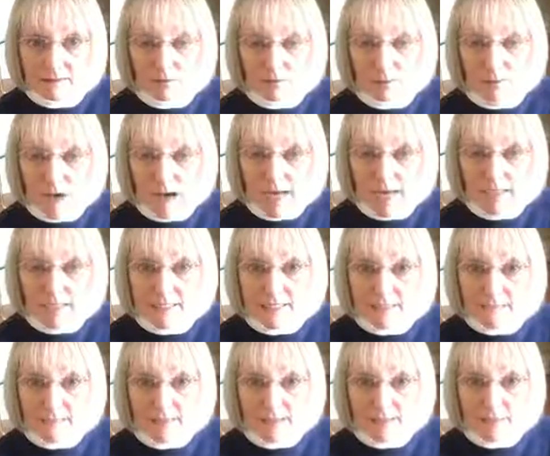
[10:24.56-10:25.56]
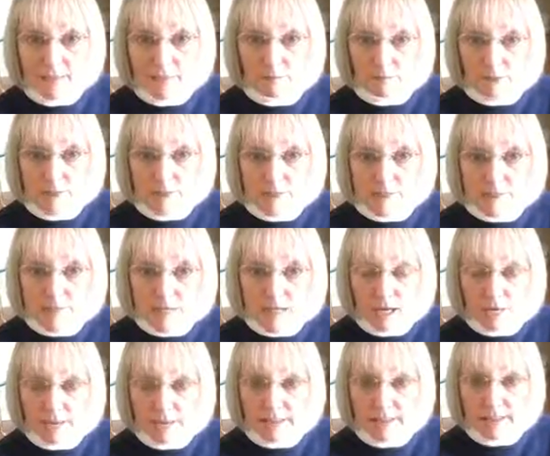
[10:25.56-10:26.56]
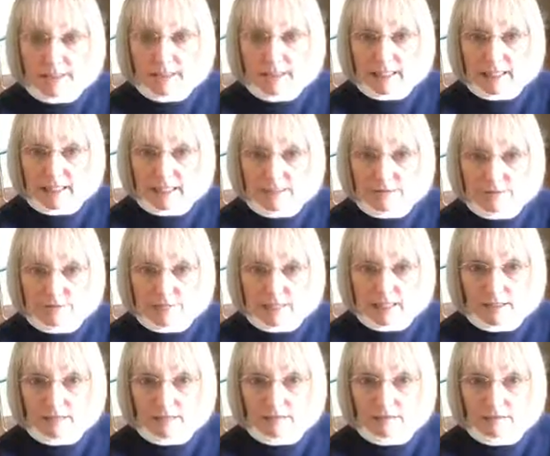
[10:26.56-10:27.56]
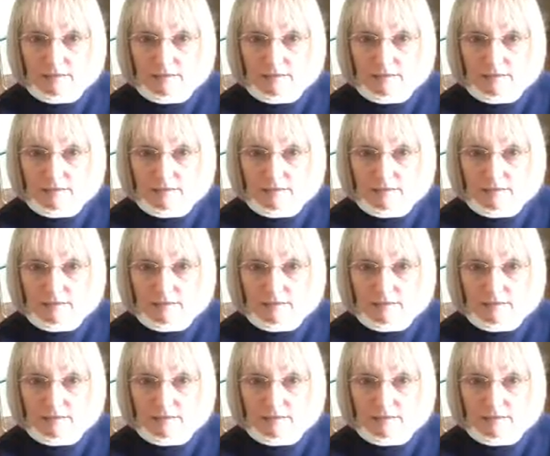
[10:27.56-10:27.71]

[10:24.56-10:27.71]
Why expect them to just come in the evening?